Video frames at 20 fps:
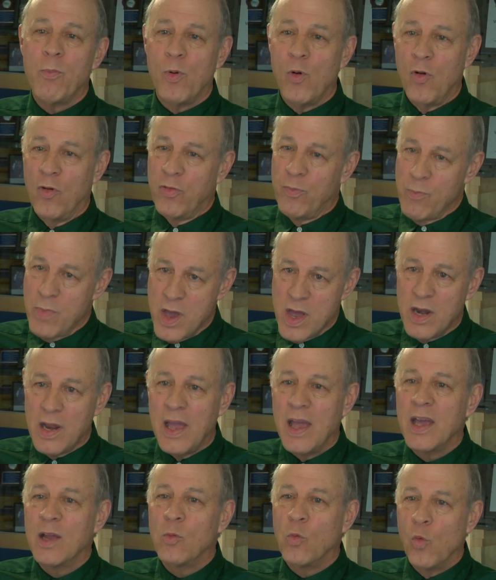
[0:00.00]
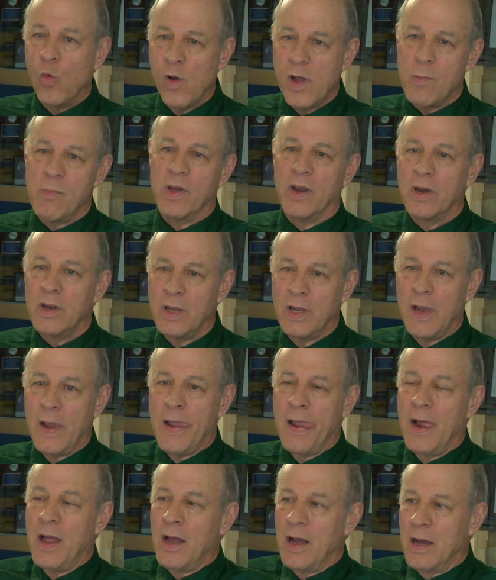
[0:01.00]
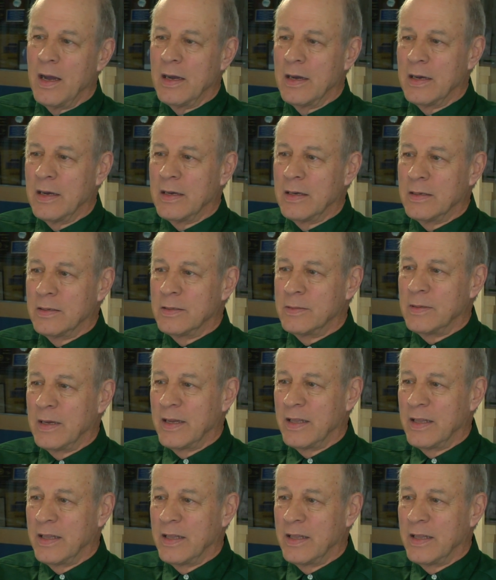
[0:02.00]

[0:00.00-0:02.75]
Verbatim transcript: both men and women, uh,